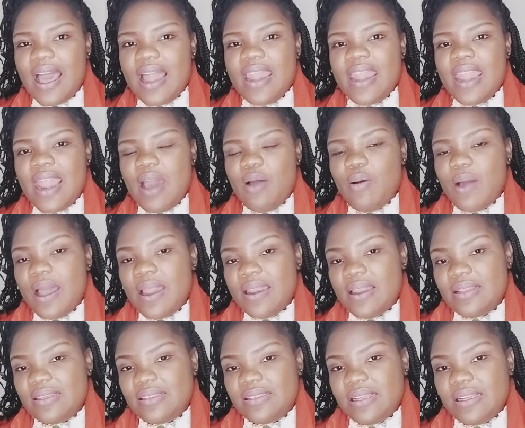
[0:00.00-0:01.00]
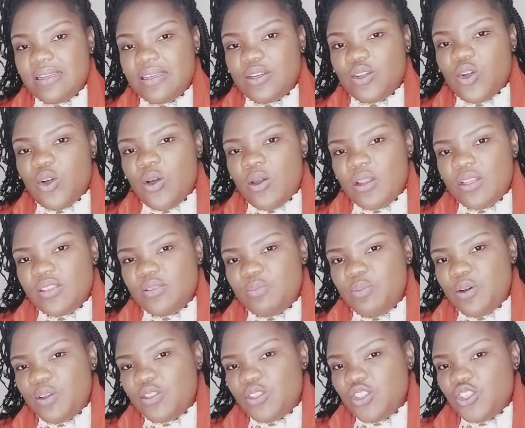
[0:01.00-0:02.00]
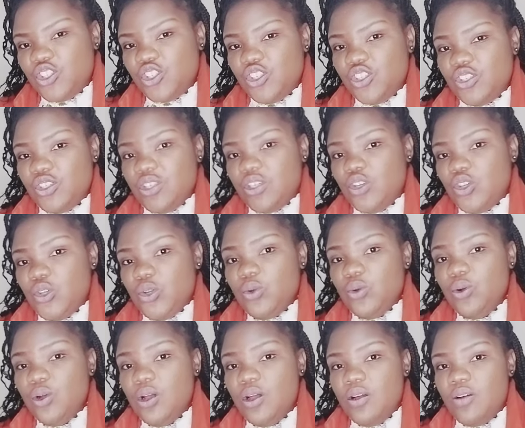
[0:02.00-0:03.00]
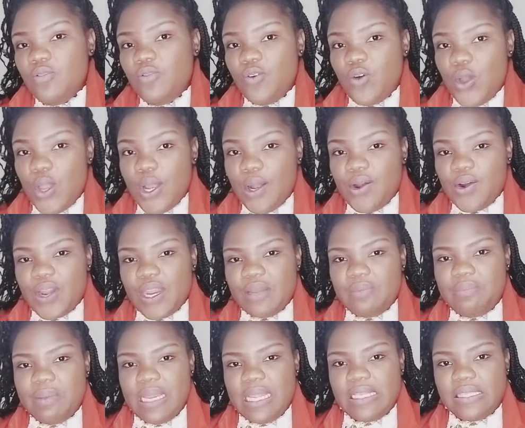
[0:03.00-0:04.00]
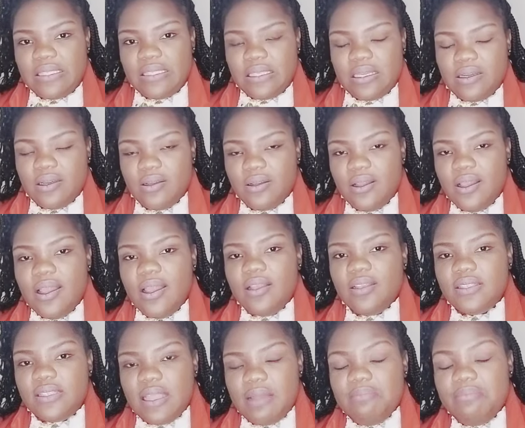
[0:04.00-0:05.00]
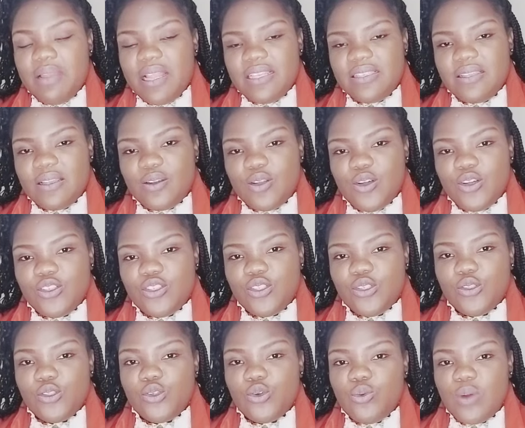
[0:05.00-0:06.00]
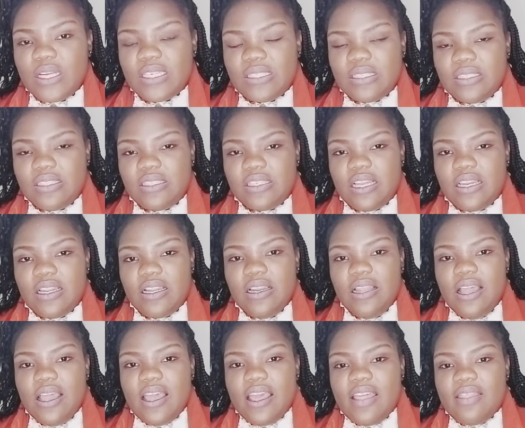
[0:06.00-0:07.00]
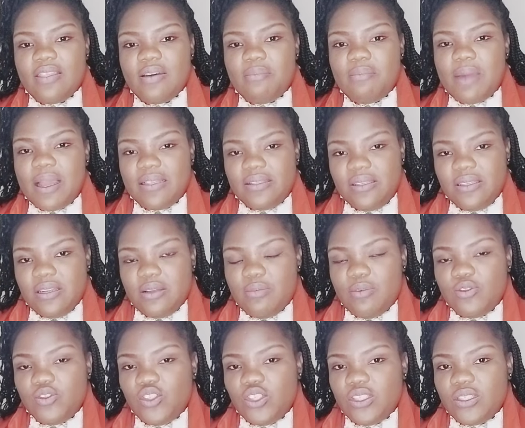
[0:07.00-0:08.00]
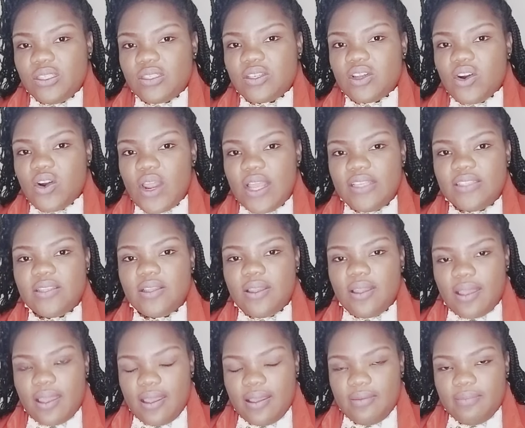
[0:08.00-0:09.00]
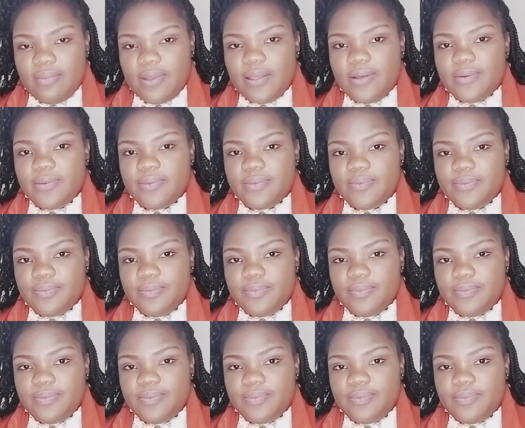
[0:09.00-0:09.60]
Now understand it. God is positioning you for a great blessing. Stay blessed and continue to watch this channel in the mighty name of Jesus Christ. Amen.